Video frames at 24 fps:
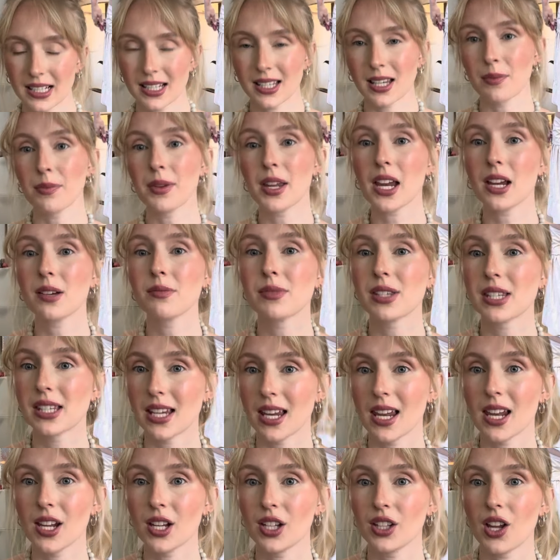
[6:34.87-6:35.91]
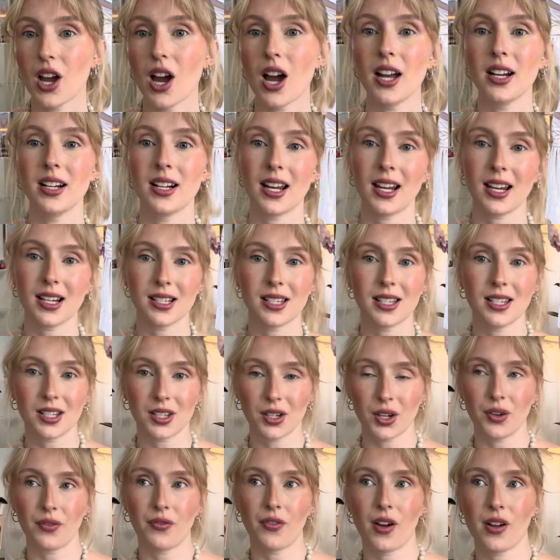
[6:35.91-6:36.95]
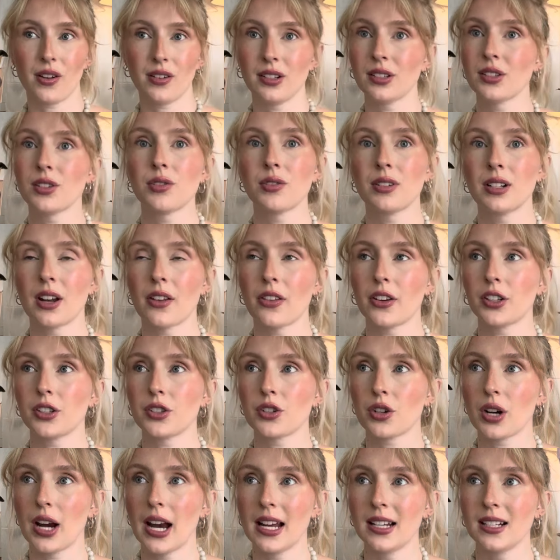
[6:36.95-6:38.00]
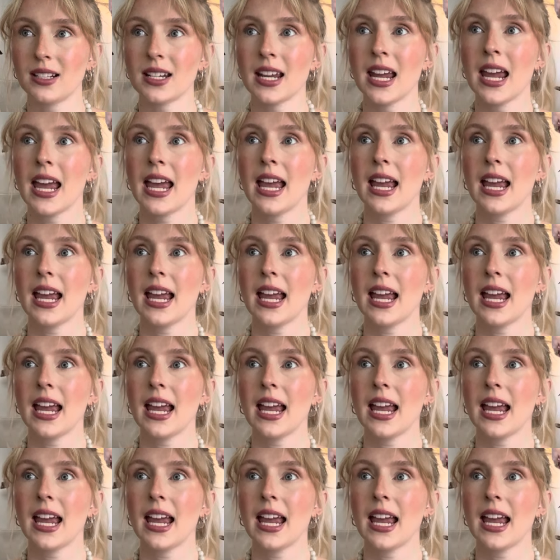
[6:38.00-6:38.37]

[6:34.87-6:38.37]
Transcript: Something I'm seeing a lot, and I guess this could fall into another trend,